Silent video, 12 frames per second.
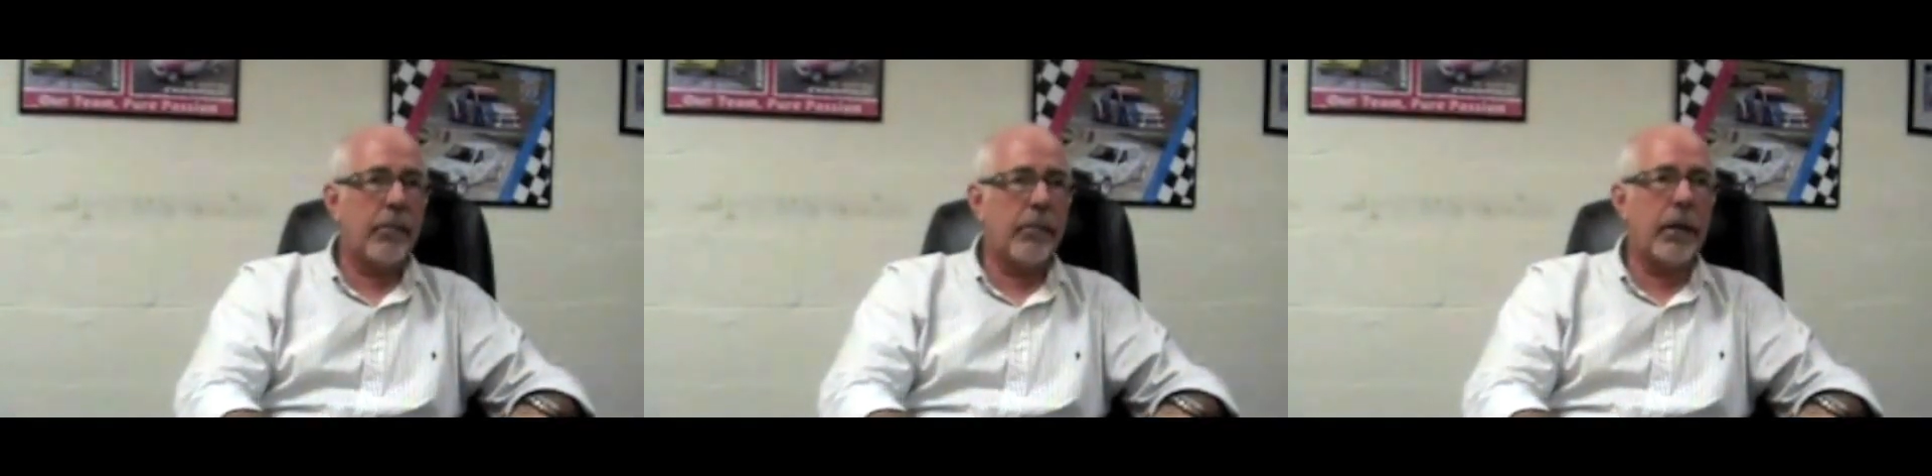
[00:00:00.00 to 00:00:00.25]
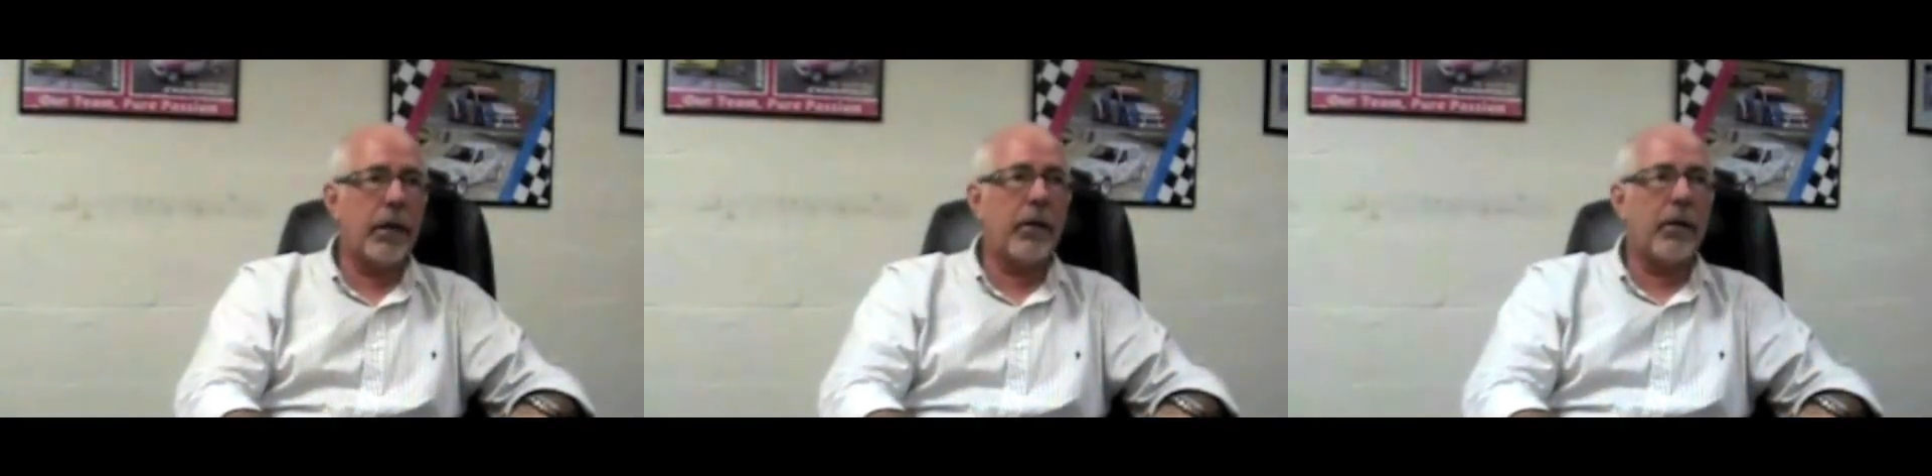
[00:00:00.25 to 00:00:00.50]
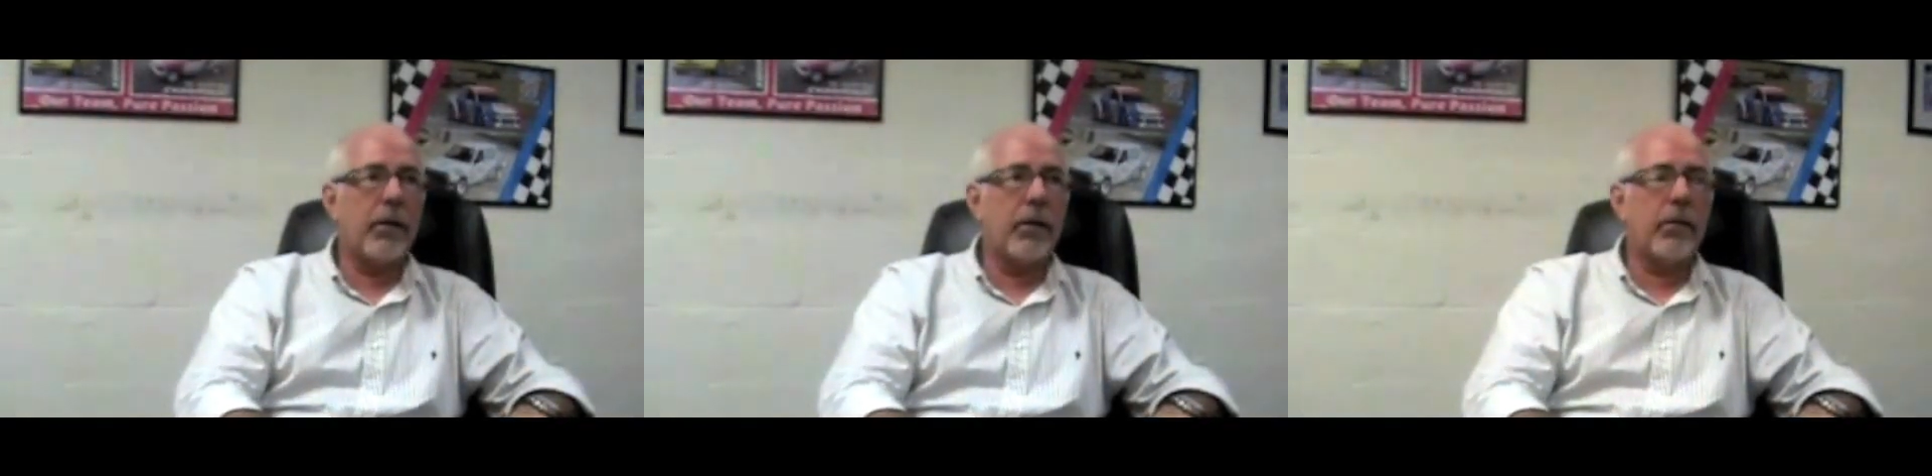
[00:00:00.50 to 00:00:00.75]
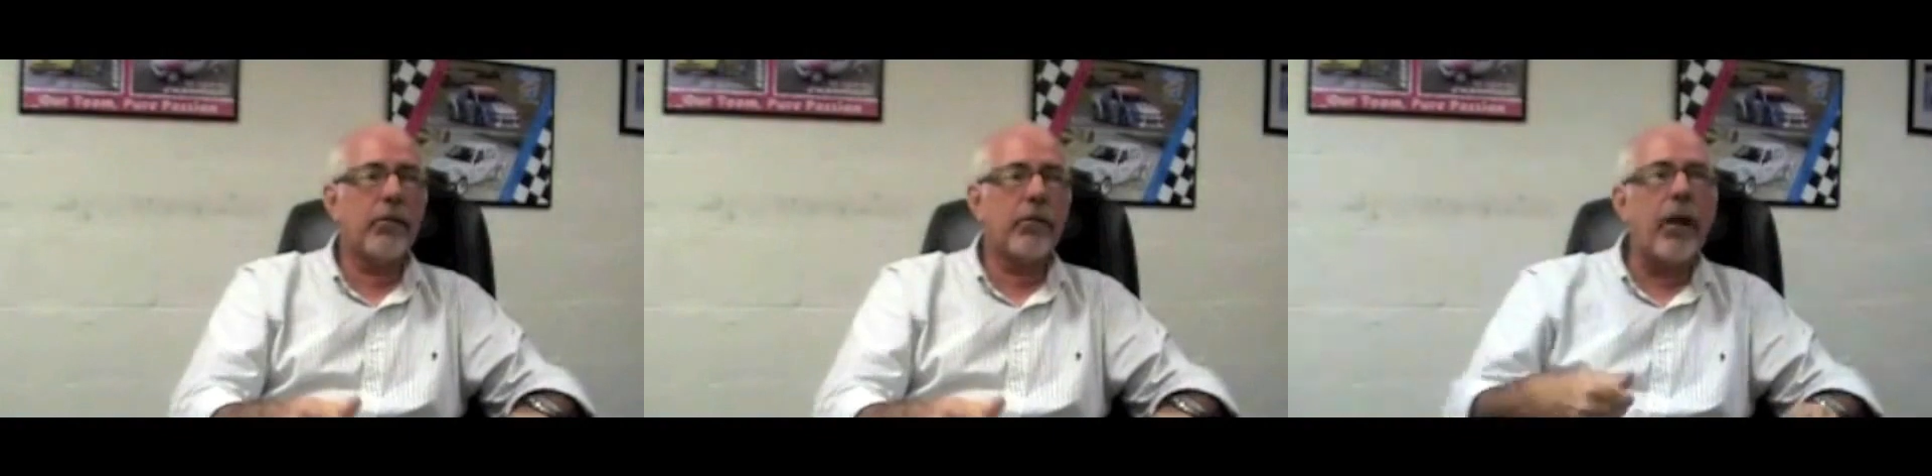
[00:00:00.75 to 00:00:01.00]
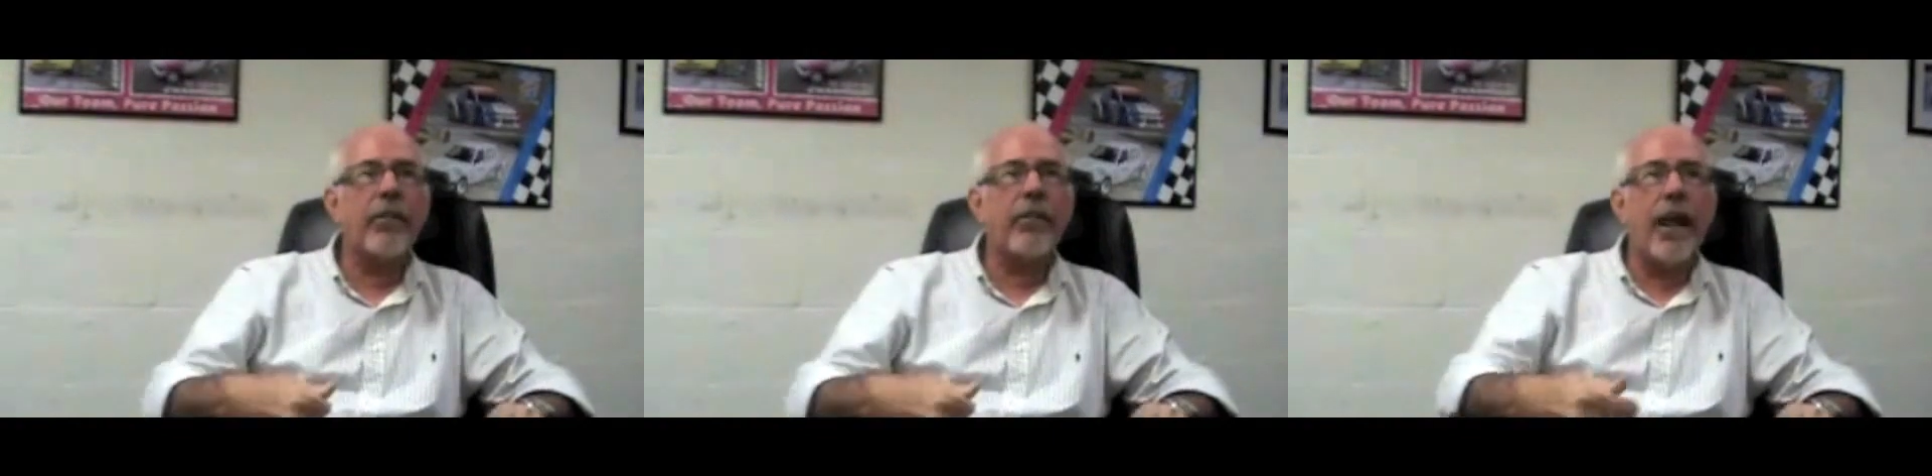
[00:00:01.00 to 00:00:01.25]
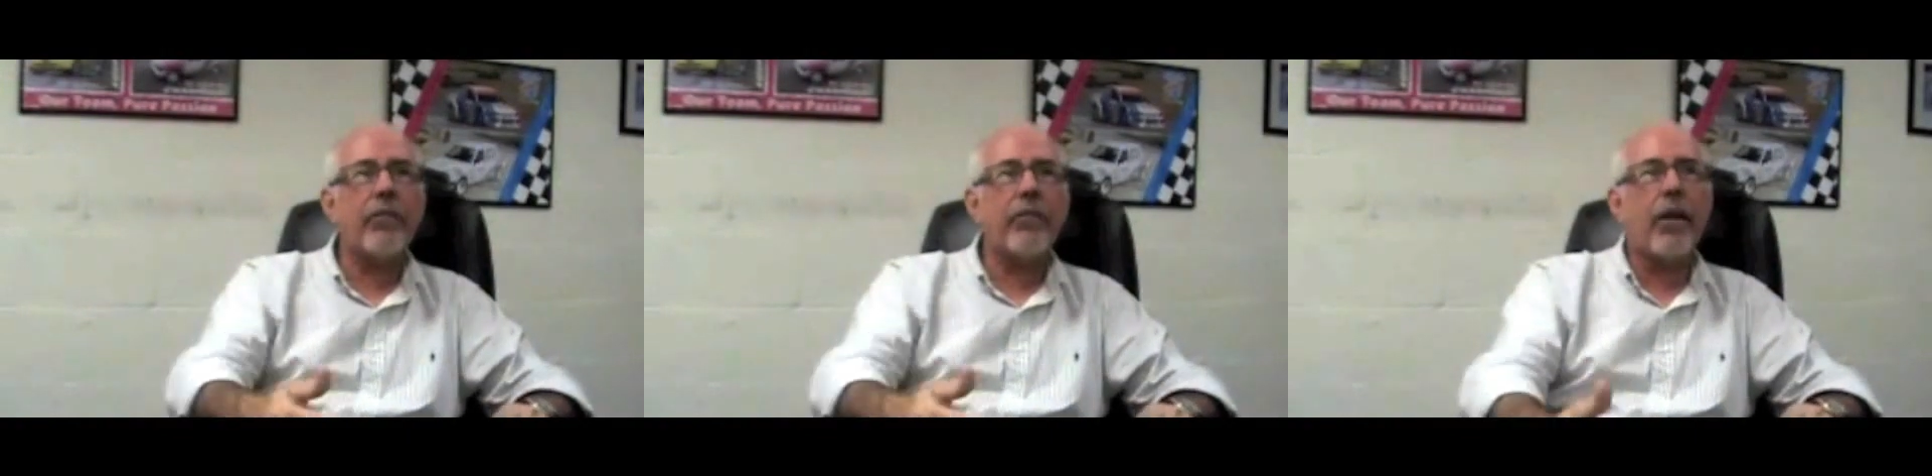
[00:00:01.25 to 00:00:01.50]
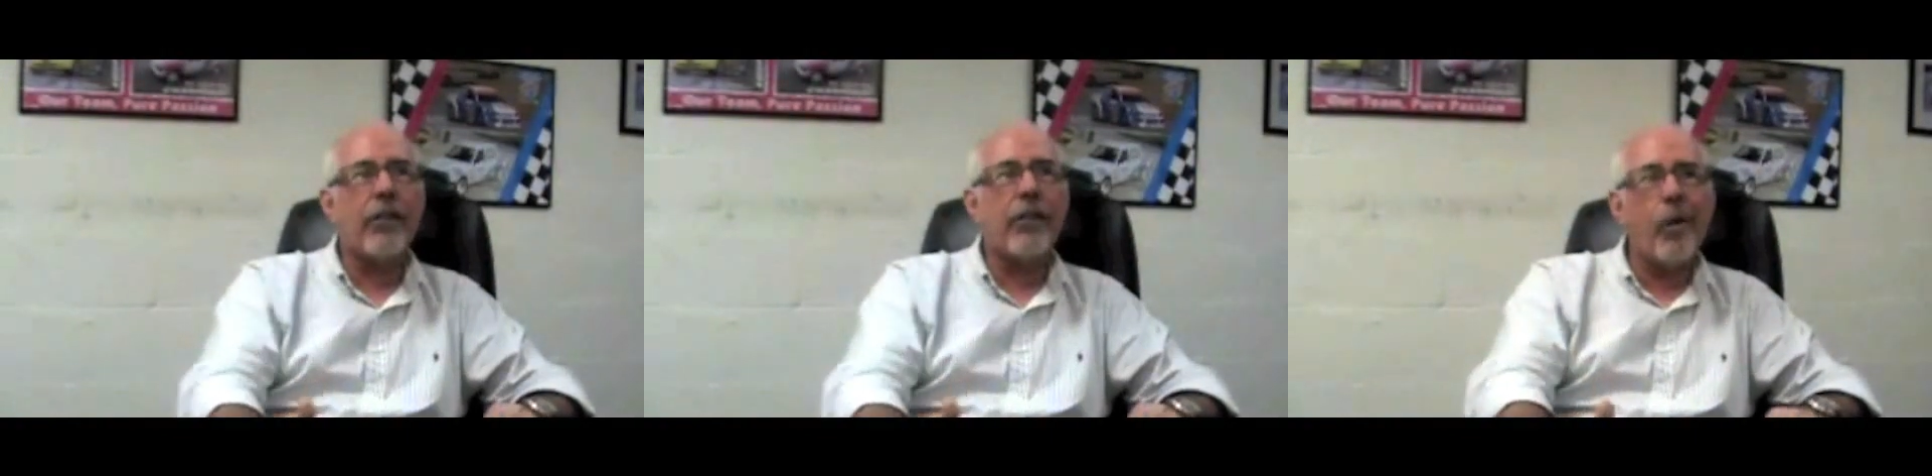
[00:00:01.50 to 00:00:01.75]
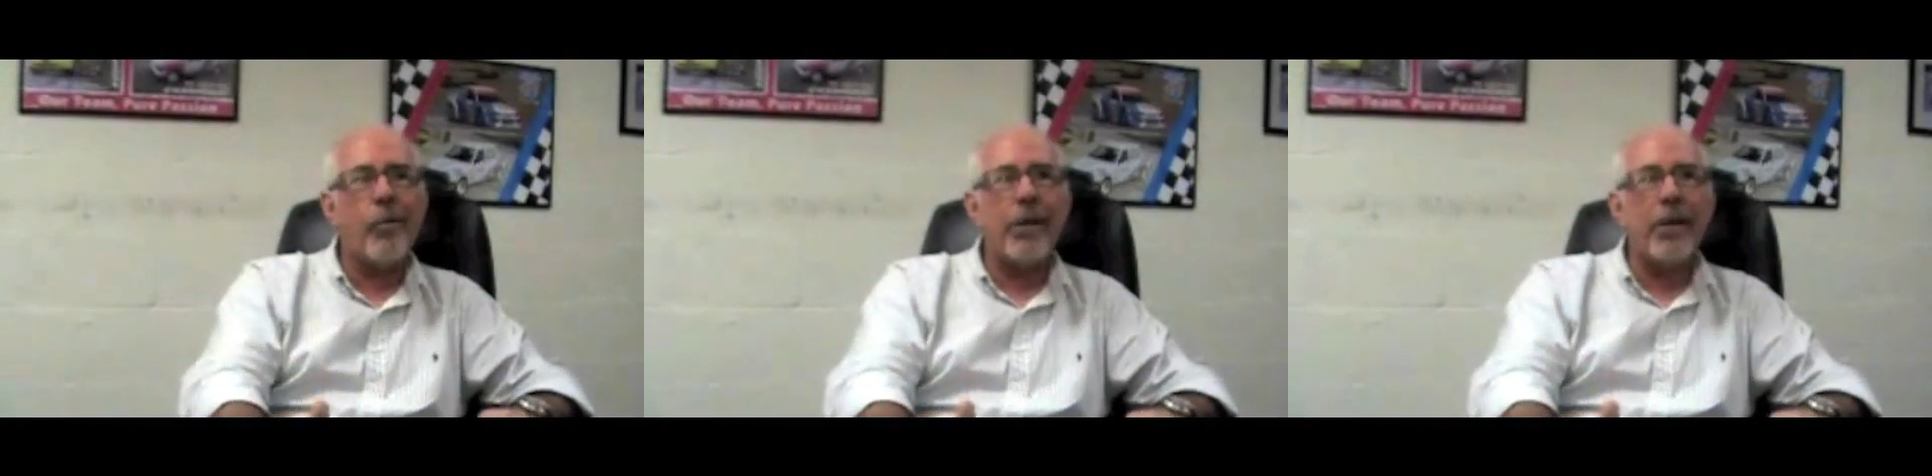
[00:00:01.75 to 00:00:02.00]
But success of
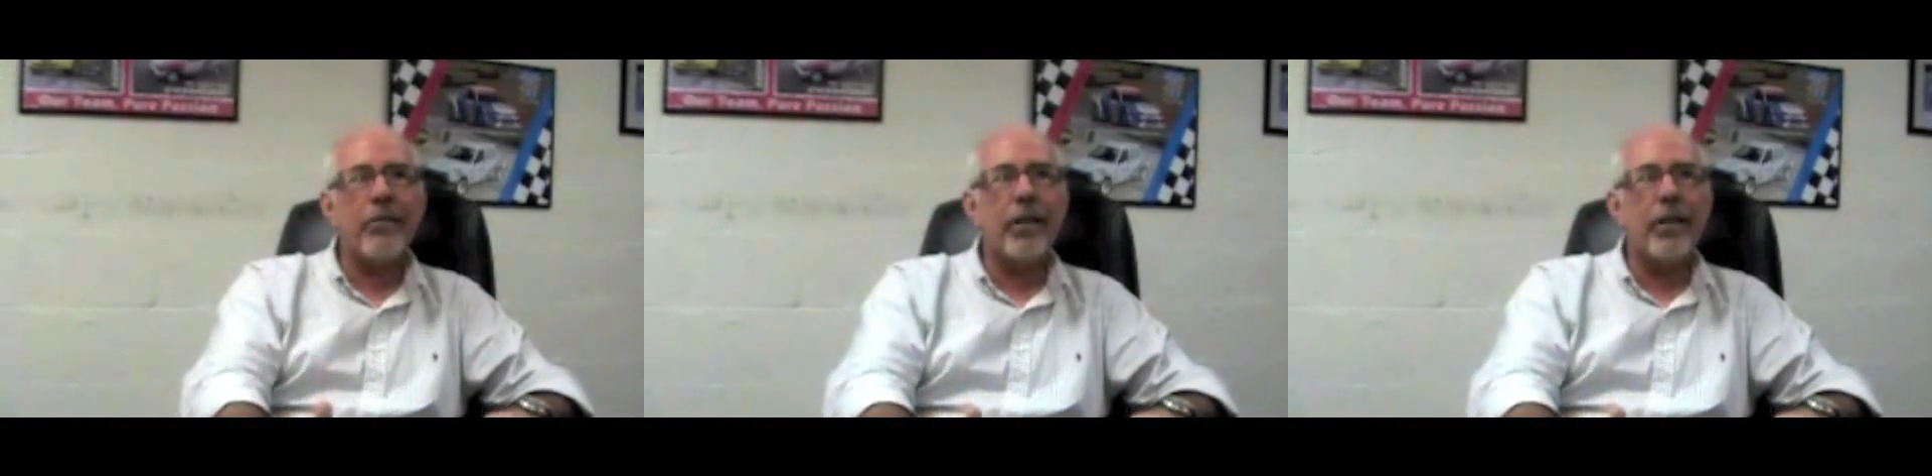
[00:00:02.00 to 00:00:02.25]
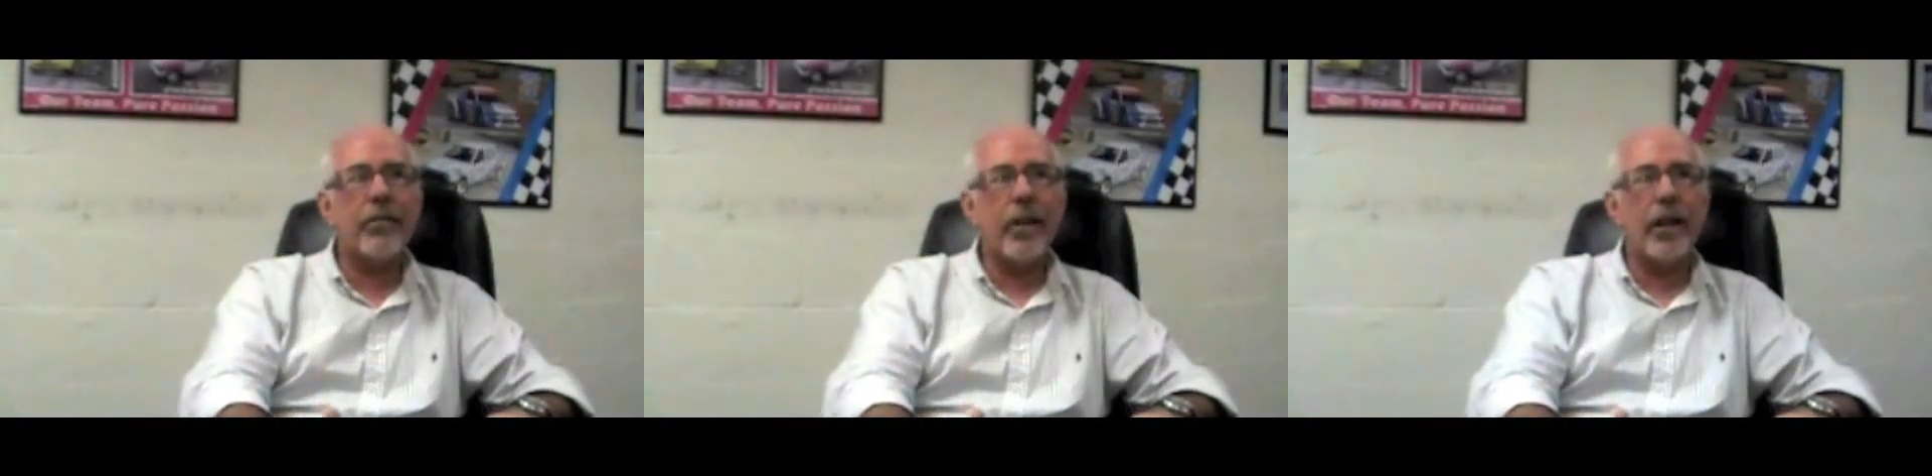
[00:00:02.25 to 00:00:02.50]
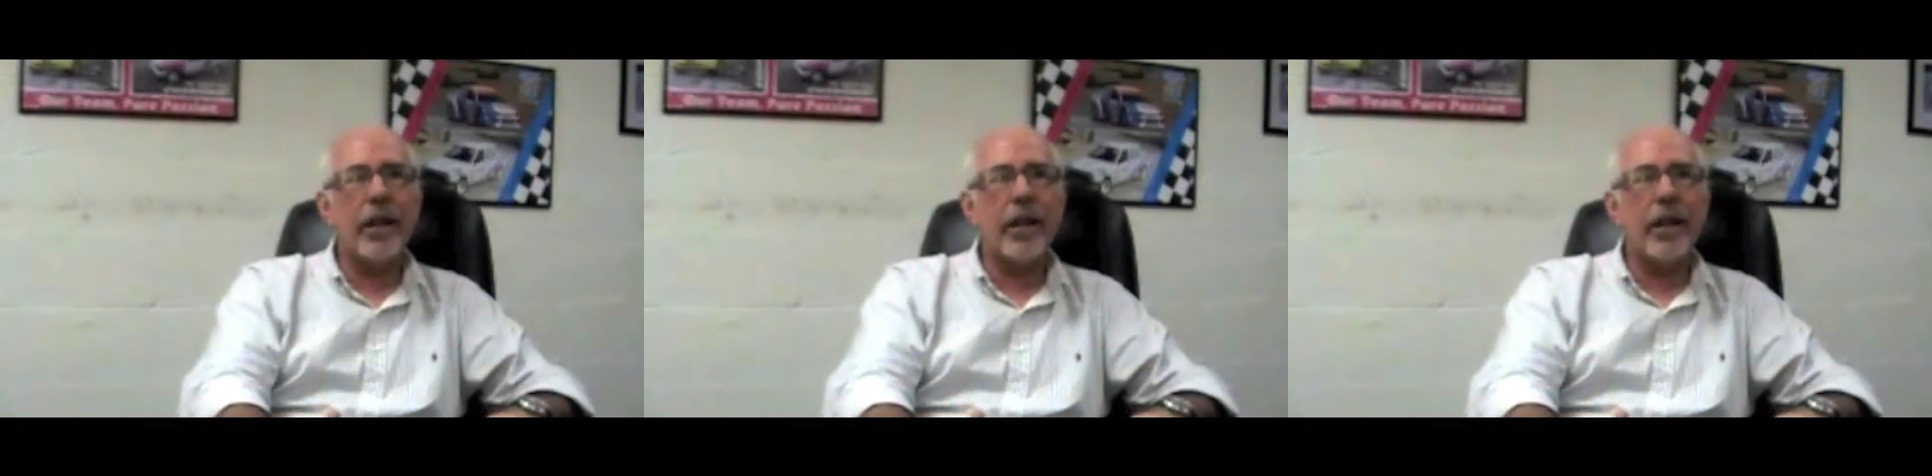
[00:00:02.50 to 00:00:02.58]
our business,